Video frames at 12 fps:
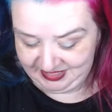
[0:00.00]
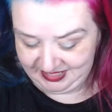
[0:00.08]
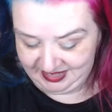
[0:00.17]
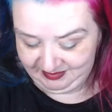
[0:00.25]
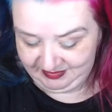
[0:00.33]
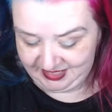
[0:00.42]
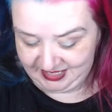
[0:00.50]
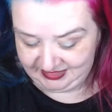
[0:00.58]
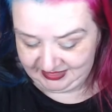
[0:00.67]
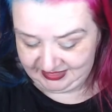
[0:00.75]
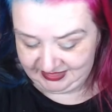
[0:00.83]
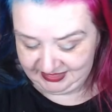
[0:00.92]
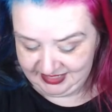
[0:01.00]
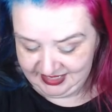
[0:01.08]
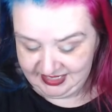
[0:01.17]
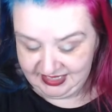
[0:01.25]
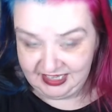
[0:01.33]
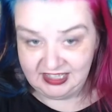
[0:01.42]
But yeah, that's
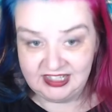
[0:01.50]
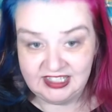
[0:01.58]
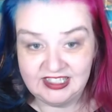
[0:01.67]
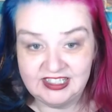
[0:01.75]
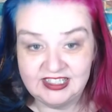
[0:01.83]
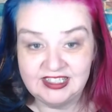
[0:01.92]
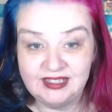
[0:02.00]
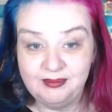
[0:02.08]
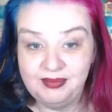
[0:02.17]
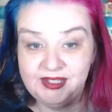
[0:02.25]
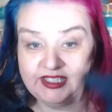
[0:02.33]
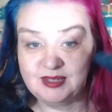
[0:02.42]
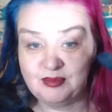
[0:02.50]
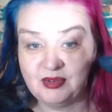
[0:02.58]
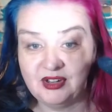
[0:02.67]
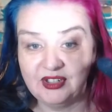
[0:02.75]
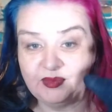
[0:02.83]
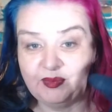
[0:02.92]
the simplest
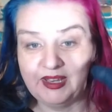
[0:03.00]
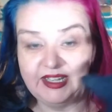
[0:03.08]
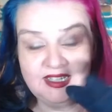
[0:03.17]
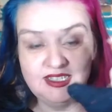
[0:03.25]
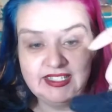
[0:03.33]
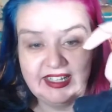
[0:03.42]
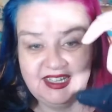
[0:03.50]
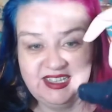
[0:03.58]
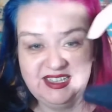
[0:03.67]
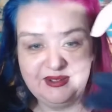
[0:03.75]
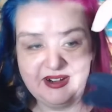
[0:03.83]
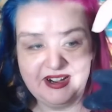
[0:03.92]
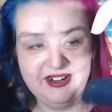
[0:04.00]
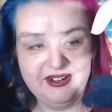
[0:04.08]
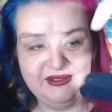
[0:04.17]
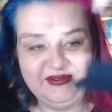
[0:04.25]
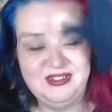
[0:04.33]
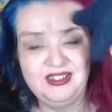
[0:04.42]
brooch pins in the
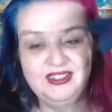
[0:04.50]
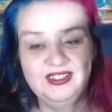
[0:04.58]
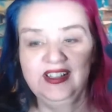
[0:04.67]
world.